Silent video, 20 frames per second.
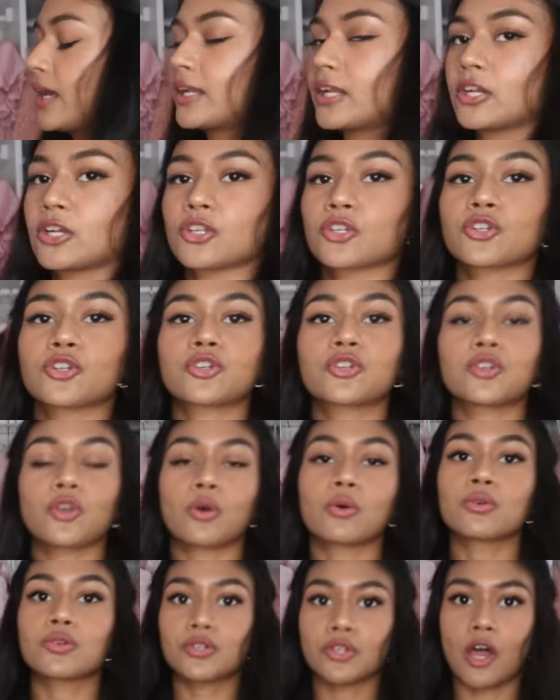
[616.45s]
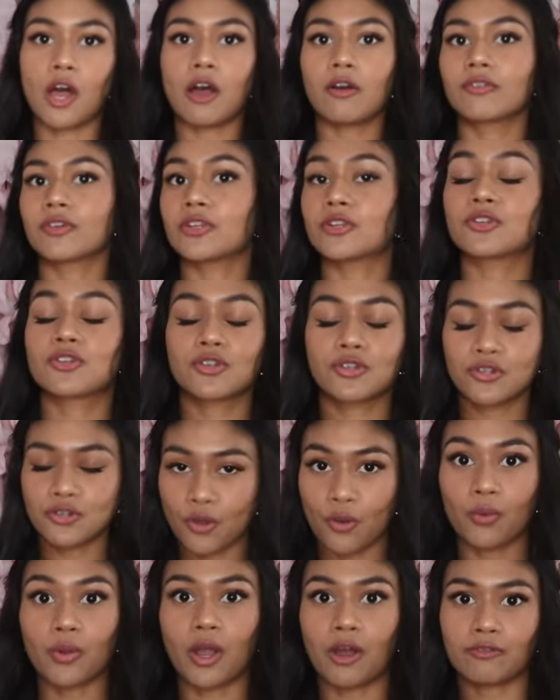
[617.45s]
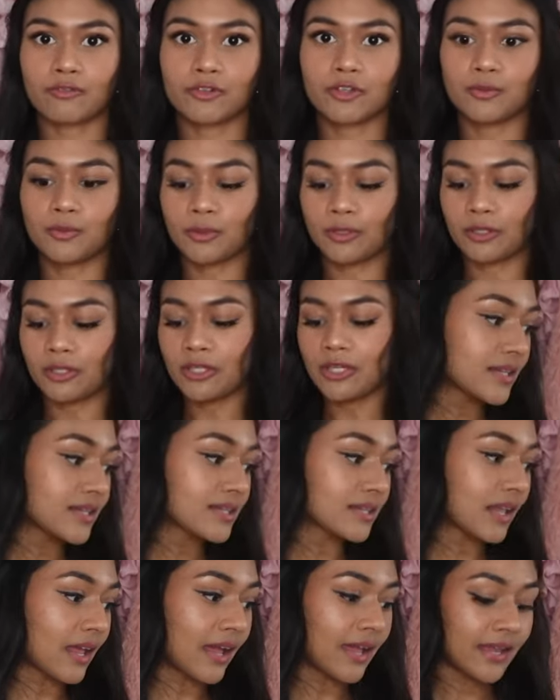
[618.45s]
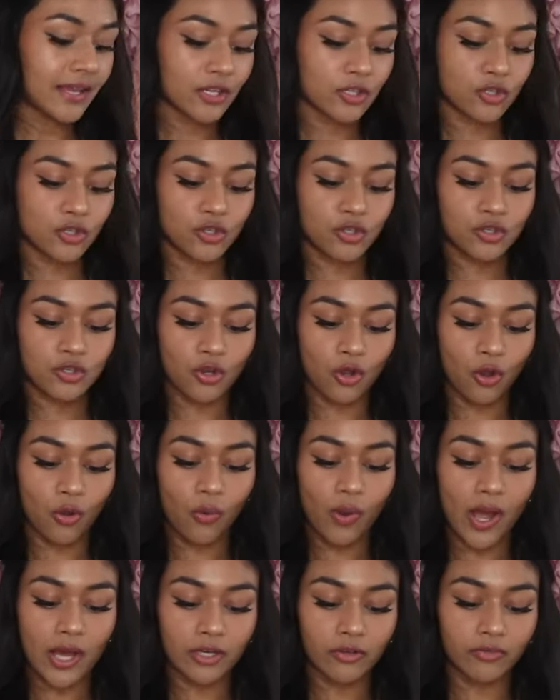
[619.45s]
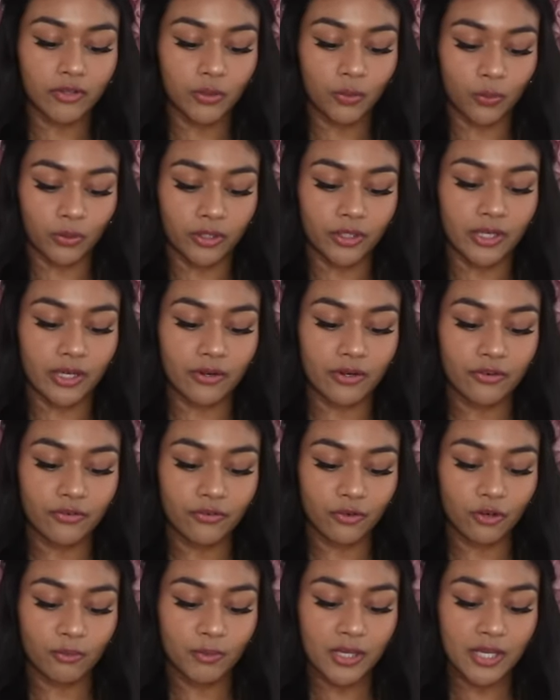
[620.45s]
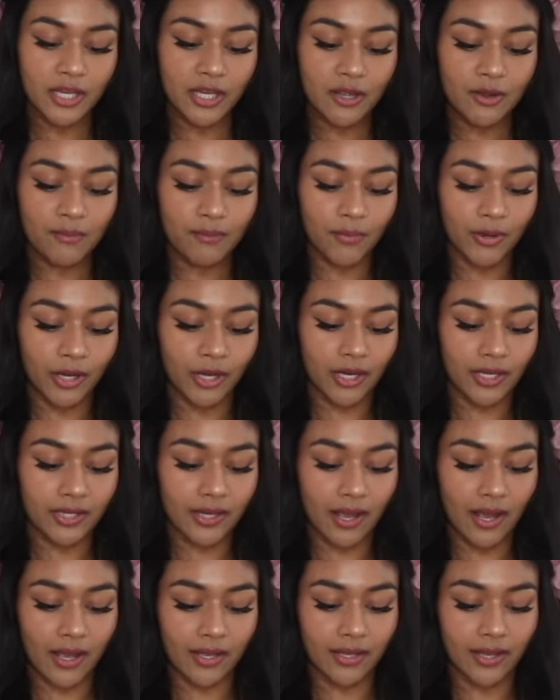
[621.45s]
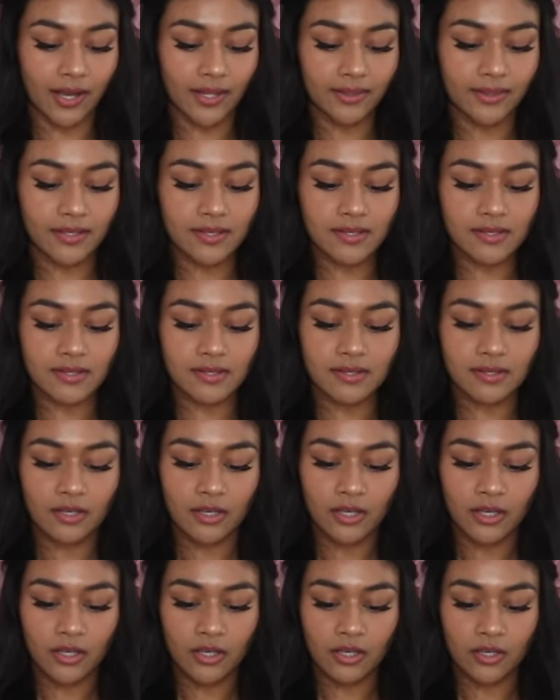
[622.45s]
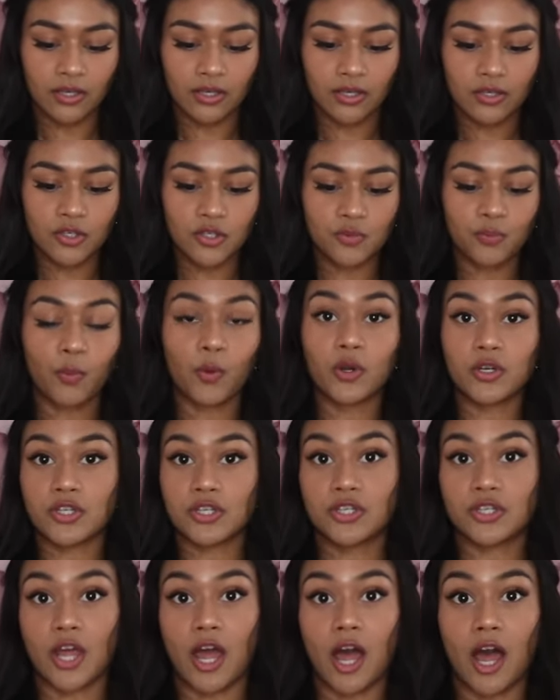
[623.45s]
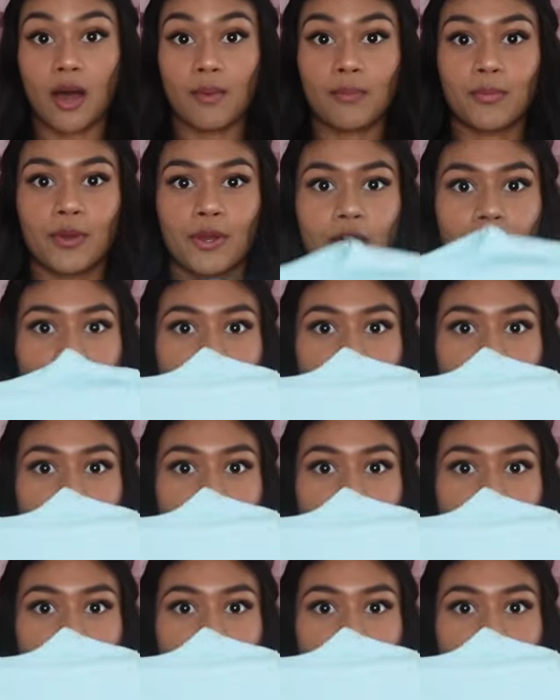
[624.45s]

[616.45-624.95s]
and it is so soft and so comfortable. It's like so out of the ordinary for me, but I got this sports top